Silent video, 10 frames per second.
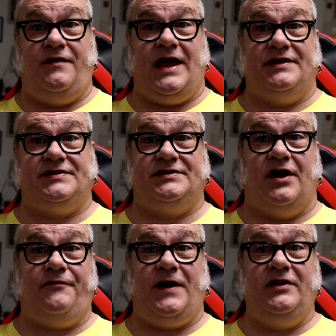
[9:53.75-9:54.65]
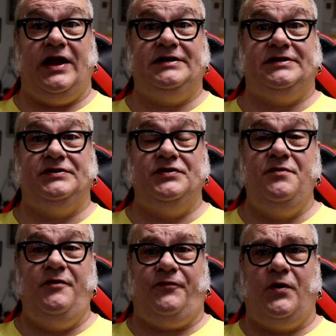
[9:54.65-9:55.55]
that stuff I like to
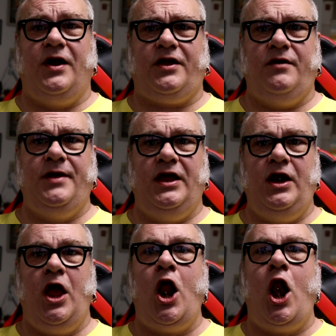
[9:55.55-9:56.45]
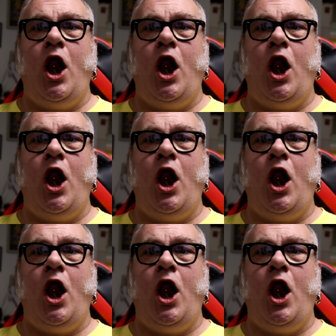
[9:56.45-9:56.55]
do before I come in?